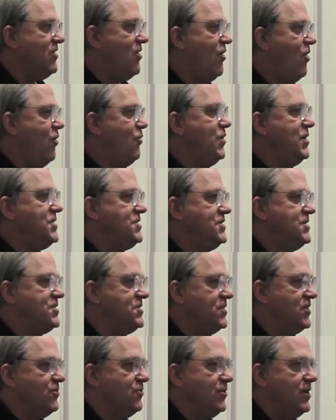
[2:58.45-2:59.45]
always
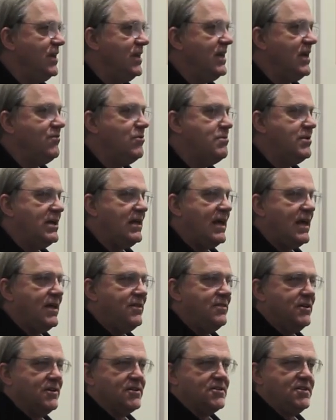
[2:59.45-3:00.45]
disagreeing. Everybody
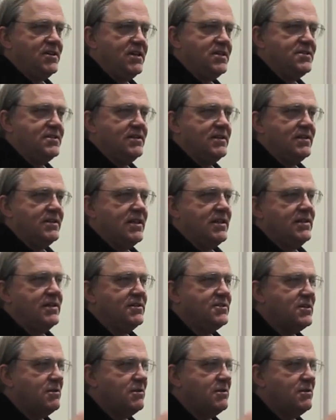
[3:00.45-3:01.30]
had their season, and then there